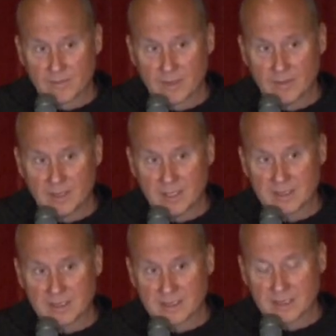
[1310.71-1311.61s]
I mean,
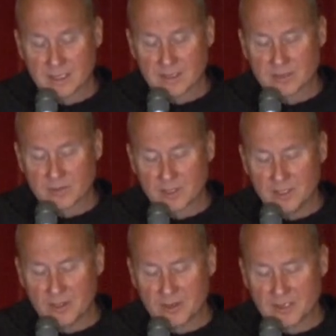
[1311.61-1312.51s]
this is this is what the
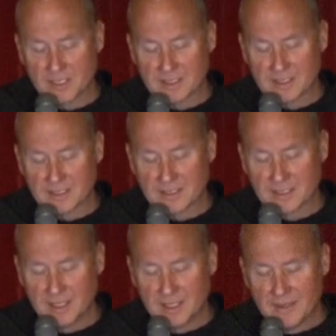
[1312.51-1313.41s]
Eucharist is. It's
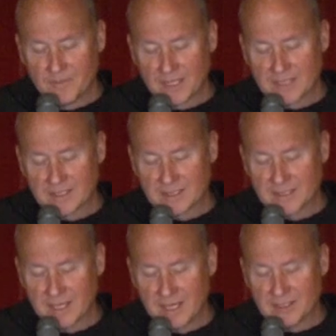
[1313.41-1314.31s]
it's this
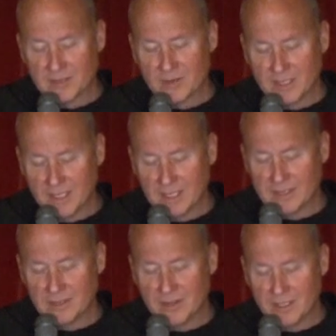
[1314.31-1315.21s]
entering
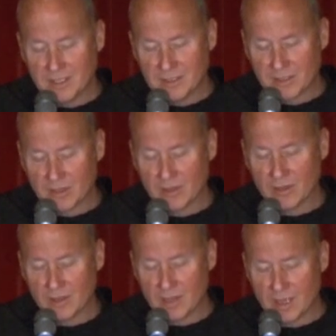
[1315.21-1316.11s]
into the
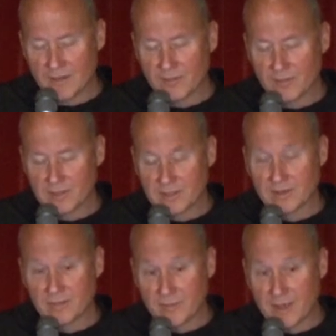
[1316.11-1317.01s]
eternal offering to
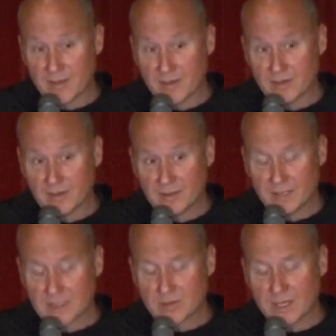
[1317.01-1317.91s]
the Father.
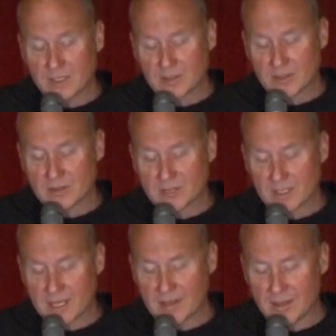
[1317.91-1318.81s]
That's why I chose the,
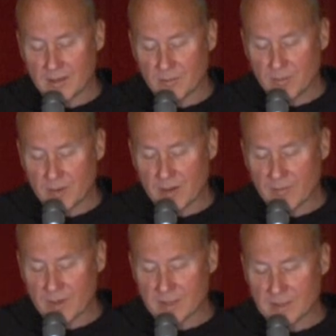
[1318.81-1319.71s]
the prayer
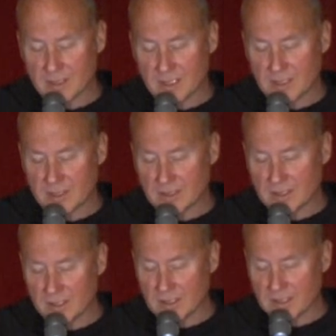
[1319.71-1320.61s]
of reconciliation,
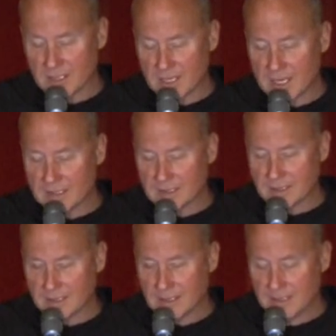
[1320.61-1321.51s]
uh, the canon
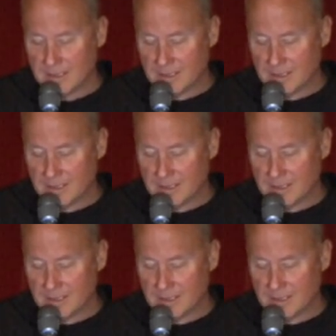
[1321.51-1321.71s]
today.